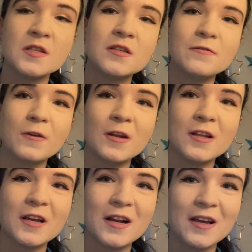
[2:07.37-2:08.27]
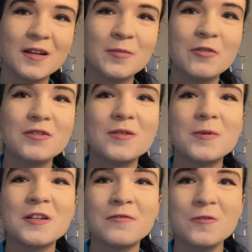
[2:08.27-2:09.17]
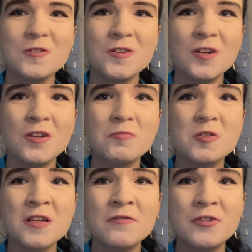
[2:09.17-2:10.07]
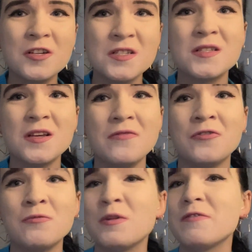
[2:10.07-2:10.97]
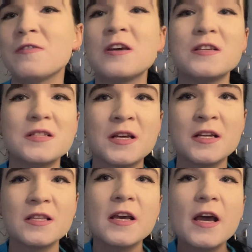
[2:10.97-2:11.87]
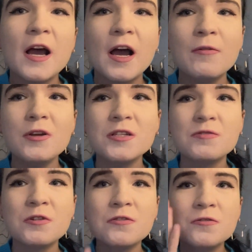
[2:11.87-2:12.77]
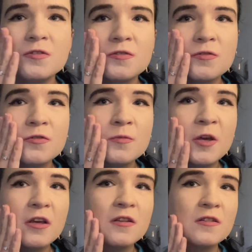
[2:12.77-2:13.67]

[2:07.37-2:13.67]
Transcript: is the thing that I liked about it, but unfortunately it was like very stiff on my face, and I really struggled to make it